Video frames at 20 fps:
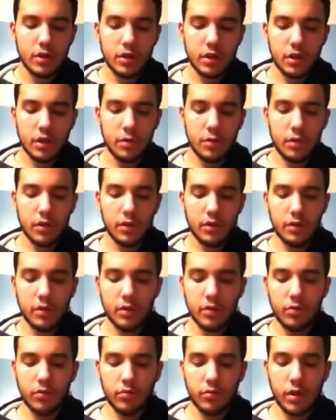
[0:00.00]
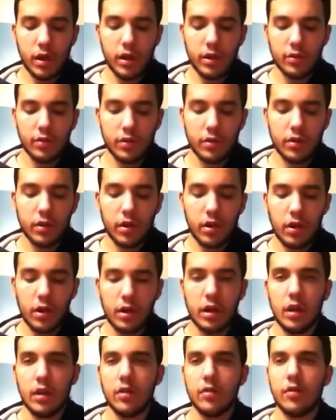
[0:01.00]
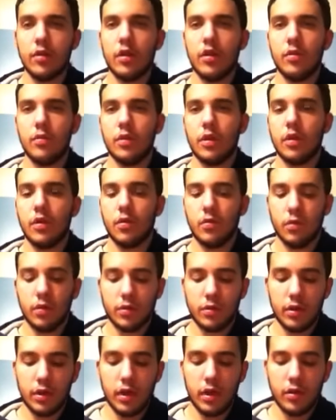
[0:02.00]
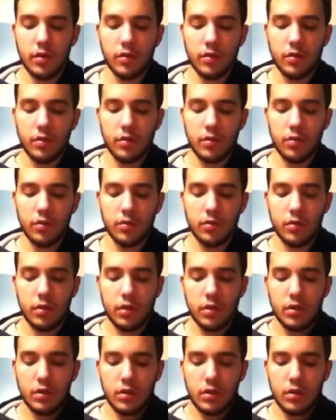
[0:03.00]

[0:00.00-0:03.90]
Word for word: But Rey and Sin Cara, Kane and Daniel Bryan all work together to